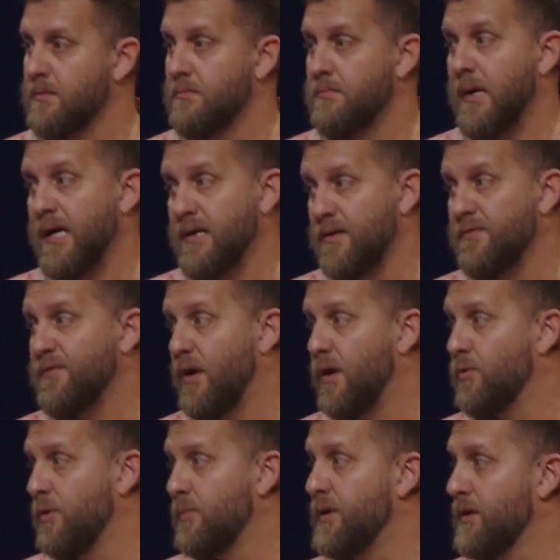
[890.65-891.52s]
By
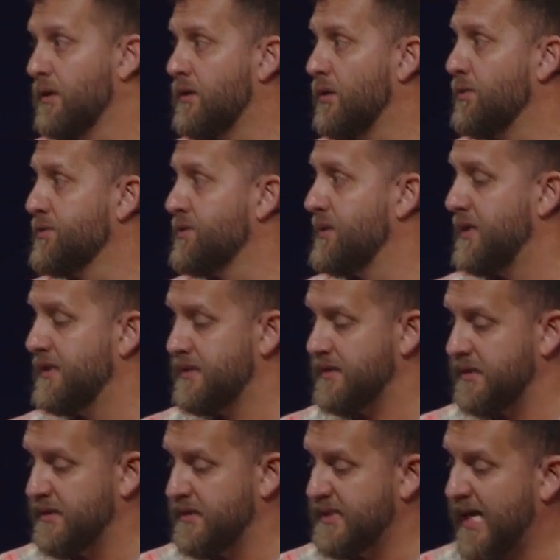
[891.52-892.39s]
default, we'll build a culture
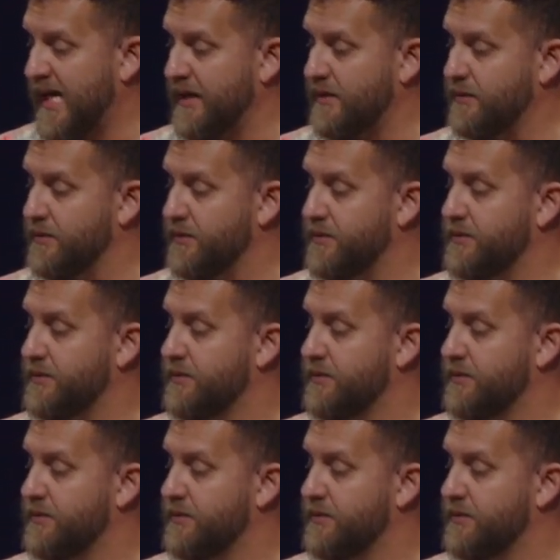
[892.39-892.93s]
that's entitled.